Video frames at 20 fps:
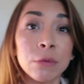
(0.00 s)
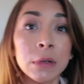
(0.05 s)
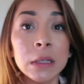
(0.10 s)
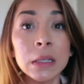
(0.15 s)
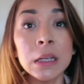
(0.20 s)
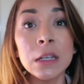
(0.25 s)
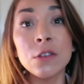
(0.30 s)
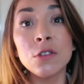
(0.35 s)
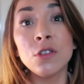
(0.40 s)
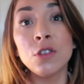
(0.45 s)

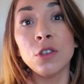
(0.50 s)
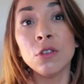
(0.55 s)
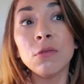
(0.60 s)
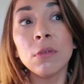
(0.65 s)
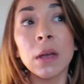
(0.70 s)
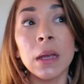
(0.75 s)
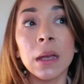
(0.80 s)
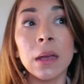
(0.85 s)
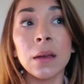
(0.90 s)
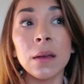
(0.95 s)
really
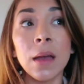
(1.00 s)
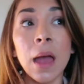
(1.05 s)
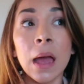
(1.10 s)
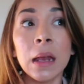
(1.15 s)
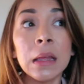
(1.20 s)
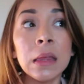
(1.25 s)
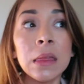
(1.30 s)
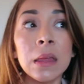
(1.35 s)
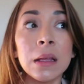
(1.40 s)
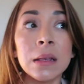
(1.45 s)
doing
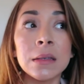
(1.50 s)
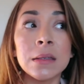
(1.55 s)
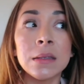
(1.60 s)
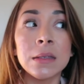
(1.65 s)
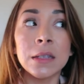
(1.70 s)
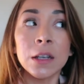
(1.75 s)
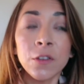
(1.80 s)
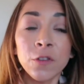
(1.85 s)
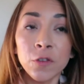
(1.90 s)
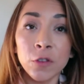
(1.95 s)
anything
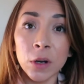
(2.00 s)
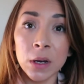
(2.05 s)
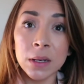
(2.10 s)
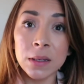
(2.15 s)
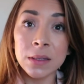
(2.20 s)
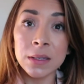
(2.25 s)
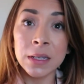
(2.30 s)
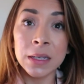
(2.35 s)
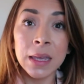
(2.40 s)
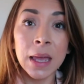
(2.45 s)

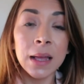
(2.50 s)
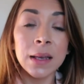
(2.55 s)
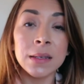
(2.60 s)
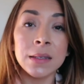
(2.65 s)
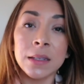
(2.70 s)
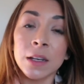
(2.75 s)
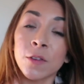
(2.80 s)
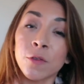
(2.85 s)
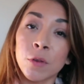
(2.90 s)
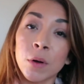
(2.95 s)
different to
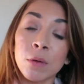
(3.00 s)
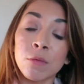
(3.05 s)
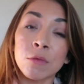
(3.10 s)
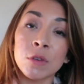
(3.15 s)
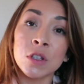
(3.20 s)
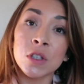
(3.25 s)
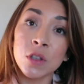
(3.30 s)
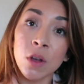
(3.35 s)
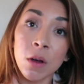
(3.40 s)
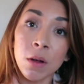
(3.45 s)
get different
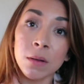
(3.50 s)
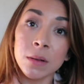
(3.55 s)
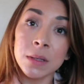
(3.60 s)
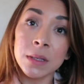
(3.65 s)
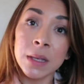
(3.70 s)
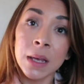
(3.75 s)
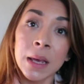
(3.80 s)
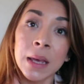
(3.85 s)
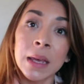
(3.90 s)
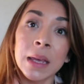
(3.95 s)

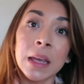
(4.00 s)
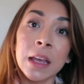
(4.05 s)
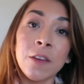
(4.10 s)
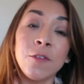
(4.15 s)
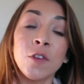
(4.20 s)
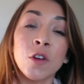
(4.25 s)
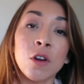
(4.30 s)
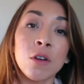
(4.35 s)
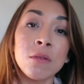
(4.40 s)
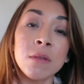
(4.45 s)
results
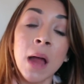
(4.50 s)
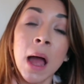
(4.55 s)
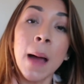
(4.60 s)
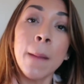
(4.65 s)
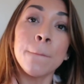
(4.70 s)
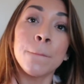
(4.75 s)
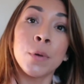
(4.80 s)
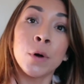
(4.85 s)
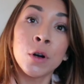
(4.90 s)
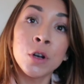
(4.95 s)
if you're
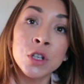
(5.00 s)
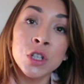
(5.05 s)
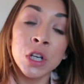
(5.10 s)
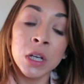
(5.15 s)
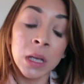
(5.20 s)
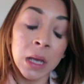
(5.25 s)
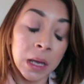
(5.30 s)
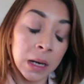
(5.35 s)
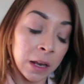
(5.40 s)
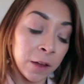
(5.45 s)
not
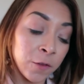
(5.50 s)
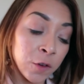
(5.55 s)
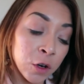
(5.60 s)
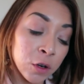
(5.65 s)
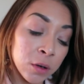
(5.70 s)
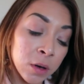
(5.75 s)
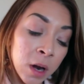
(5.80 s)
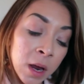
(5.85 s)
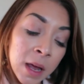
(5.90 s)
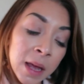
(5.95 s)
pushing it if
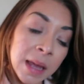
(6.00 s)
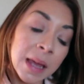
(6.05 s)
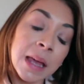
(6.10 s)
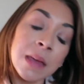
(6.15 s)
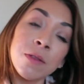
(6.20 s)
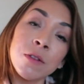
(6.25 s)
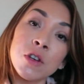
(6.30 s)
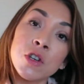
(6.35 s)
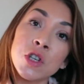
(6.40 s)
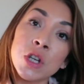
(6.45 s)
you're
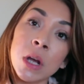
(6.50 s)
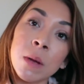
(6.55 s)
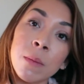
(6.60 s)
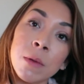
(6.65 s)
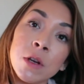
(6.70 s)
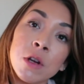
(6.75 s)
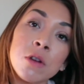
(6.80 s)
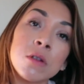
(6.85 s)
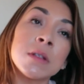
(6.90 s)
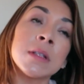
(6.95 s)
in the gym
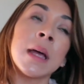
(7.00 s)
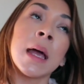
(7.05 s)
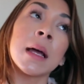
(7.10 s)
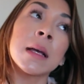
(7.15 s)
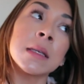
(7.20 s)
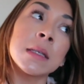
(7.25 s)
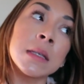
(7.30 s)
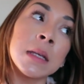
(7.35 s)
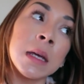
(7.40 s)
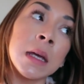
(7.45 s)
and you're
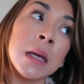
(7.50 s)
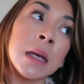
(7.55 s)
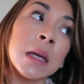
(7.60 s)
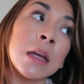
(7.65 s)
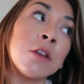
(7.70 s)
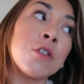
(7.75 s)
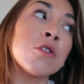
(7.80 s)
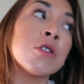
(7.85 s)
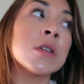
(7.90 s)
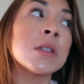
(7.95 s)
texting
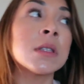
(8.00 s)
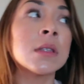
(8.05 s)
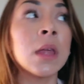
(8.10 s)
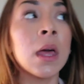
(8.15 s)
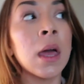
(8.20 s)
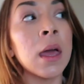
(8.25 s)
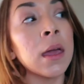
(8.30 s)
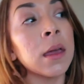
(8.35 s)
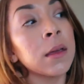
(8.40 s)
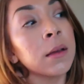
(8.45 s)
and you're just
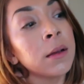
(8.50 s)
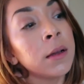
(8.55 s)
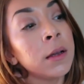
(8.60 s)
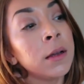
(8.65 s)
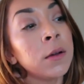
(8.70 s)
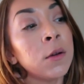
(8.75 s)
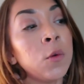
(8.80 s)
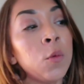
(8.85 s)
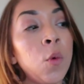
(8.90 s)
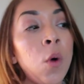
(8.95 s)
like
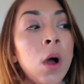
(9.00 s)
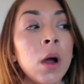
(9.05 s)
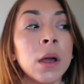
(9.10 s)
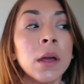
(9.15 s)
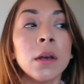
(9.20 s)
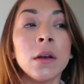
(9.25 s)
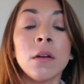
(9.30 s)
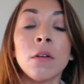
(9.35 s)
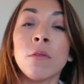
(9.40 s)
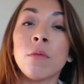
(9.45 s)

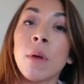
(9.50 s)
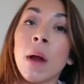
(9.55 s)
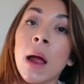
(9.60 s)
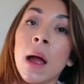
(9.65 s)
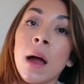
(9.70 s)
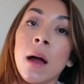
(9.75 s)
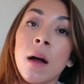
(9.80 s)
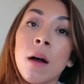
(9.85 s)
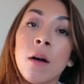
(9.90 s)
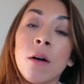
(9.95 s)
walking
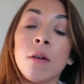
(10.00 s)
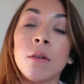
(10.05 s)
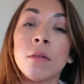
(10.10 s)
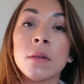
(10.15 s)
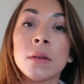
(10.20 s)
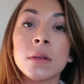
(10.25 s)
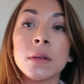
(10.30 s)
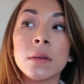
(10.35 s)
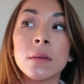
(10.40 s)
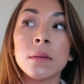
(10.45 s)

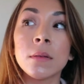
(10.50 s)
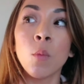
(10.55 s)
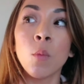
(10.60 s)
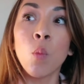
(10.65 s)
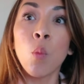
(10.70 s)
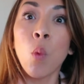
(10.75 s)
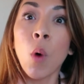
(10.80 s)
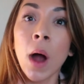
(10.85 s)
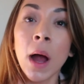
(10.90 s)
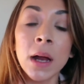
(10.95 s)
around
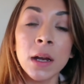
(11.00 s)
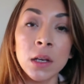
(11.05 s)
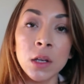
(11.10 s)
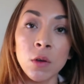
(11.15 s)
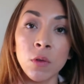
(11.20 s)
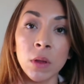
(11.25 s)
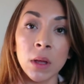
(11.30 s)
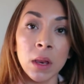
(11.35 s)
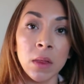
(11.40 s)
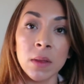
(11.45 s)
why do
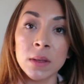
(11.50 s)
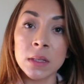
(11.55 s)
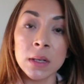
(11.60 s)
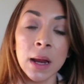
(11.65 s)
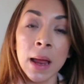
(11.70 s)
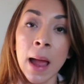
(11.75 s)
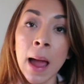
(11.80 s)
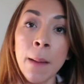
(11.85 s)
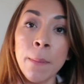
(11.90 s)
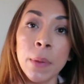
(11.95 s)
you think anything's
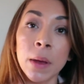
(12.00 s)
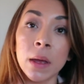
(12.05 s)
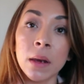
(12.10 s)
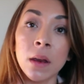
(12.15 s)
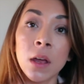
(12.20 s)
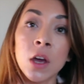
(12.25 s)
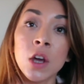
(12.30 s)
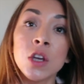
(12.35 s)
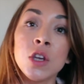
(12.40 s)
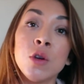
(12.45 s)
gonna
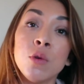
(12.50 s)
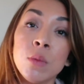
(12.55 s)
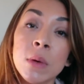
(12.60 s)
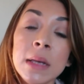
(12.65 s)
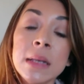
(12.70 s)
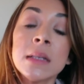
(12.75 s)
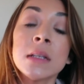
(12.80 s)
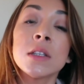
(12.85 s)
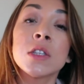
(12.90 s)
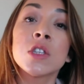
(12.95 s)
happen? You
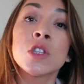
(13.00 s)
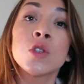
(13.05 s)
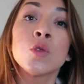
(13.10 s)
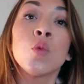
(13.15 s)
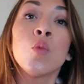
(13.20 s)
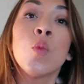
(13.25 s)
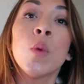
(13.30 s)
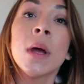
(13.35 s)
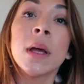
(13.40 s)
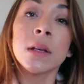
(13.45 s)
need to
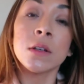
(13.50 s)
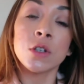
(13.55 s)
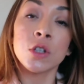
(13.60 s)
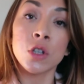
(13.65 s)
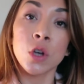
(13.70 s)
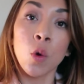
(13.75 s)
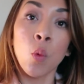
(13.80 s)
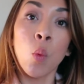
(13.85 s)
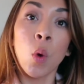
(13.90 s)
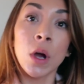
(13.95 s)

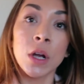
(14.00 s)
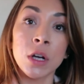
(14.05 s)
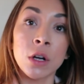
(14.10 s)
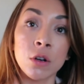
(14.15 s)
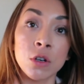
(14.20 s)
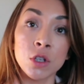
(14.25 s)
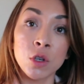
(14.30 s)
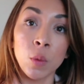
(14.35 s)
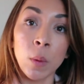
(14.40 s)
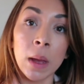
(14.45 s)
switch what
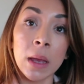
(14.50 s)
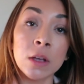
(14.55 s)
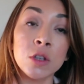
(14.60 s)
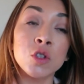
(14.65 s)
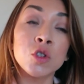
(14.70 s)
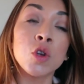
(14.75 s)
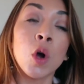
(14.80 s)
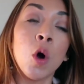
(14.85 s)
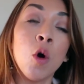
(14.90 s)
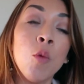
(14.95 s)
you're doing.
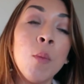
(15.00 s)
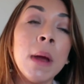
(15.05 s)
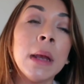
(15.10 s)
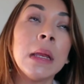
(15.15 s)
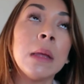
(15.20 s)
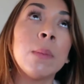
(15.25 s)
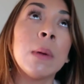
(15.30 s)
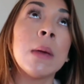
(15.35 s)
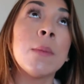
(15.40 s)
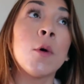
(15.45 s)
So
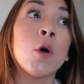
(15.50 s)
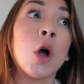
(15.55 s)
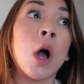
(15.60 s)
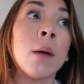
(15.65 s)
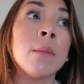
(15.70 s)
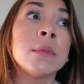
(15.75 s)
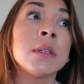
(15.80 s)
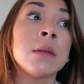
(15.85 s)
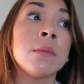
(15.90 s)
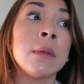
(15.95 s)
many people
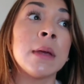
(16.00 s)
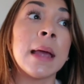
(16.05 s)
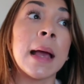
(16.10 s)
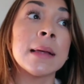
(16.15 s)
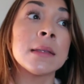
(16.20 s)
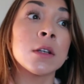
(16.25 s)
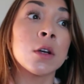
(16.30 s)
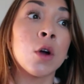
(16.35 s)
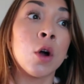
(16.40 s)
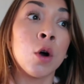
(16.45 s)
come to me
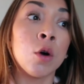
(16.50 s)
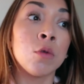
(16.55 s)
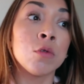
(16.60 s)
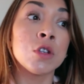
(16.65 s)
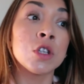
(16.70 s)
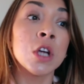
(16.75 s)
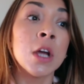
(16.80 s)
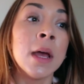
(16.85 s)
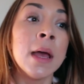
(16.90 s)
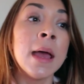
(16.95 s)
as a
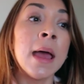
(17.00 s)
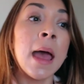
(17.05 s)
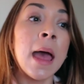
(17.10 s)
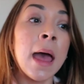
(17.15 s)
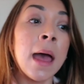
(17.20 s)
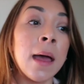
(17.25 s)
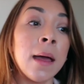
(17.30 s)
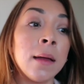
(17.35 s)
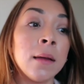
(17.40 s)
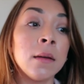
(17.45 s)
coach
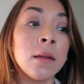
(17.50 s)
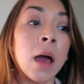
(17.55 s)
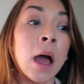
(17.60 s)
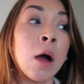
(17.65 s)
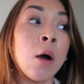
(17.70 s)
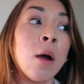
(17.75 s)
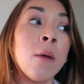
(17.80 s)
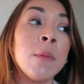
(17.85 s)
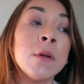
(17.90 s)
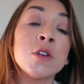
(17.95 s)
and,
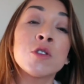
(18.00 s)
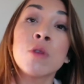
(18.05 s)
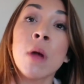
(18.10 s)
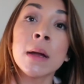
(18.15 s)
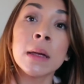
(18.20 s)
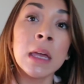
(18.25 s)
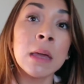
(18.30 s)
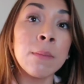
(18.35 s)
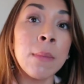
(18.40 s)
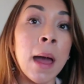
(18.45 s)
oh, I've been
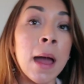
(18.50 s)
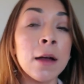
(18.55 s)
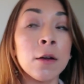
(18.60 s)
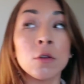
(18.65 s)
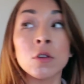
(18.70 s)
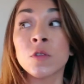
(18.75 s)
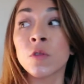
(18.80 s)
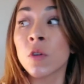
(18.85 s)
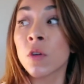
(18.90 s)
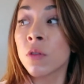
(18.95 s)
tracking
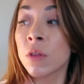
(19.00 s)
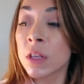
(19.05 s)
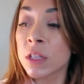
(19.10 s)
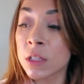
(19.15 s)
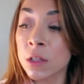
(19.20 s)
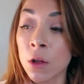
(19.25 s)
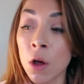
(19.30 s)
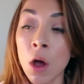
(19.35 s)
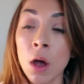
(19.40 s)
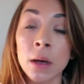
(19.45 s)
macros for
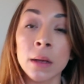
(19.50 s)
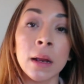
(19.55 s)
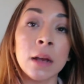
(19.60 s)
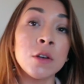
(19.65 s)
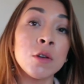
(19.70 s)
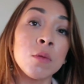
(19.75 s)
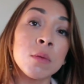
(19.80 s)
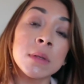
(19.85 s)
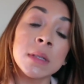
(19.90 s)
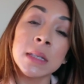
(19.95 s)
this long and I
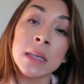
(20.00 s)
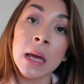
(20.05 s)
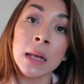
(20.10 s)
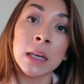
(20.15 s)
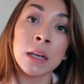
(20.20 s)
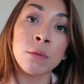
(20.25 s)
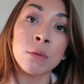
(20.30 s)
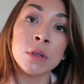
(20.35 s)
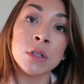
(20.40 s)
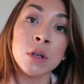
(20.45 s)
don't see
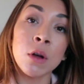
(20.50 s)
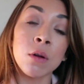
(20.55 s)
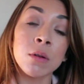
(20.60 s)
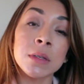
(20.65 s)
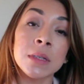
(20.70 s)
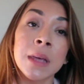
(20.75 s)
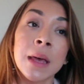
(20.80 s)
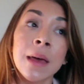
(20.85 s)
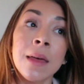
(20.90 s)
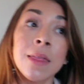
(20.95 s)
any
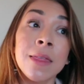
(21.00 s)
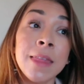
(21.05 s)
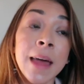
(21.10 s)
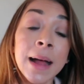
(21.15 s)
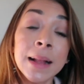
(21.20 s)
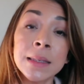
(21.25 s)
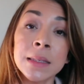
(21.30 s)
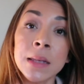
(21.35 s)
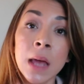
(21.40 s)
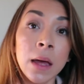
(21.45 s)
results.
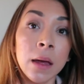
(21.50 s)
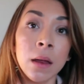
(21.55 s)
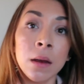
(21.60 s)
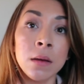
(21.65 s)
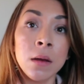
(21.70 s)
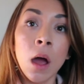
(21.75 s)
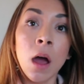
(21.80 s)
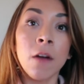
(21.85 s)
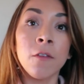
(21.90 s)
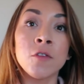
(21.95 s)
That's not
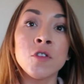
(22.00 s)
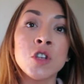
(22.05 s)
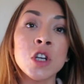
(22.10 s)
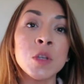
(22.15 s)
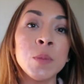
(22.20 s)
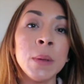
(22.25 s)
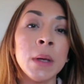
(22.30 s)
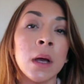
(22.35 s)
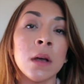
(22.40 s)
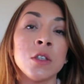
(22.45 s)
enough.
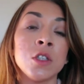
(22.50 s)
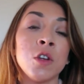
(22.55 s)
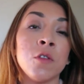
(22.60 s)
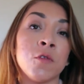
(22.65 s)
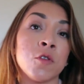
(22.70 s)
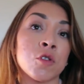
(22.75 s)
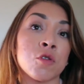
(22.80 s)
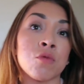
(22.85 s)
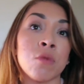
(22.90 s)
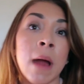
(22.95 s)
Just because
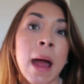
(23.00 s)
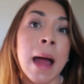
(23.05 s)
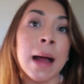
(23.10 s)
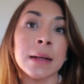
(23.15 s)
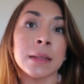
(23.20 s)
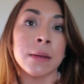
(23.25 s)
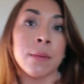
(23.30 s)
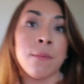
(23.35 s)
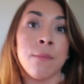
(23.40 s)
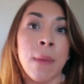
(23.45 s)
you've
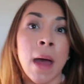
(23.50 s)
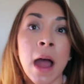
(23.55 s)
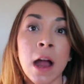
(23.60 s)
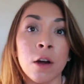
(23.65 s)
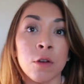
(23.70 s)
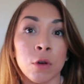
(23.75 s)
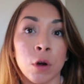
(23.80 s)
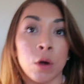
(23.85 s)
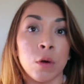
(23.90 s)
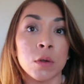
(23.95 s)
tracked
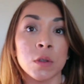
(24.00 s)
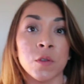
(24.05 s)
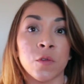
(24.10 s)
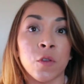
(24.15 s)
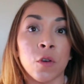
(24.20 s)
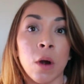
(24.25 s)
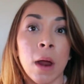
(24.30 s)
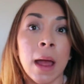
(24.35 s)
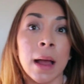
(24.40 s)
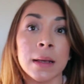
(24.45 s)
macros
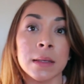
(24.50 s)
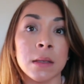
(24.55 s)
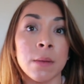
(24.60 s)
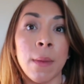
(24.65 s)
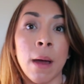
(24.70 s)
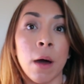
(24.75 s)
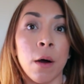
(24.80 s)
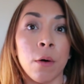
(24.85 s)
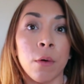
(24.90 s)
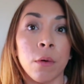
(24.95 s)
for X
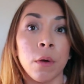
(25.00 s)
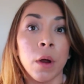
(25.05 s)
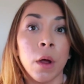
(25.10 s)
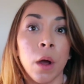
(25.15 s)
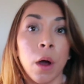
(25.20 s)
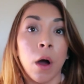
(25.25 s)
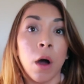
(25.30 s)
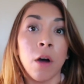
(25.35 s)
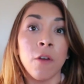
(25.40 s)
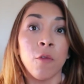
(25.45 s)
amount
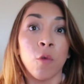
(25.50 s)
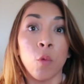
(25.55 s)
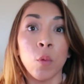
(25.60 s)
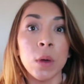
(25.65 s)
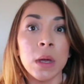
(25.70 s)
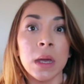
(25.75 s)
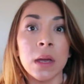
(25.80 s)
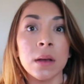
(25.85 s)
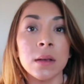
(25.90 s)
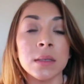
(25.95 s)
of
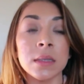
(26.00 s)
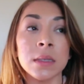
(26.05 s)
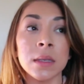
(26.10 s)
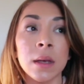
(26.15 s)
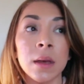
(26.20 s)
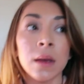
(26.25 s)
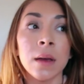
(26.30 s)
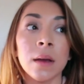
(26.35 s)
weeks